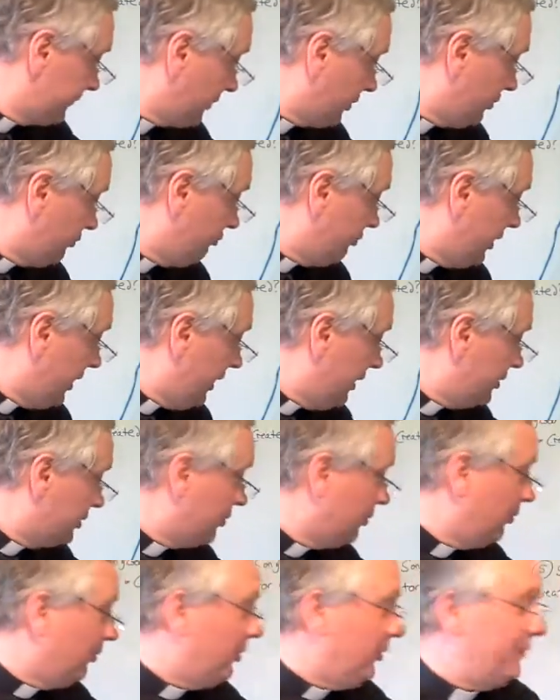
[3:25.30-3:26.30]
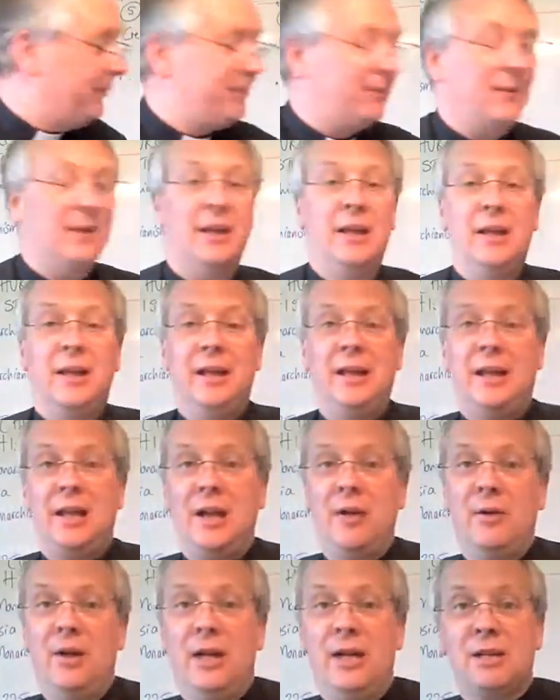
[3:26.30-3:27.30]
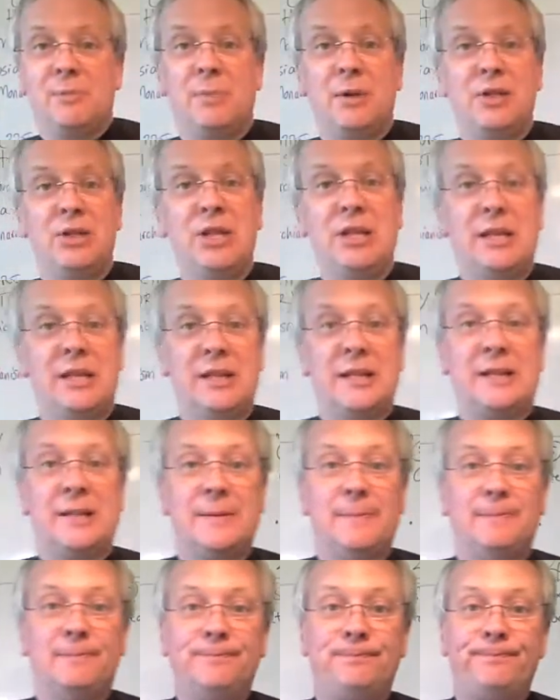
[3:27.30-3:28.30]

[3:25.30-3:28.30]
Creator. Here you go. Here's my Jesus.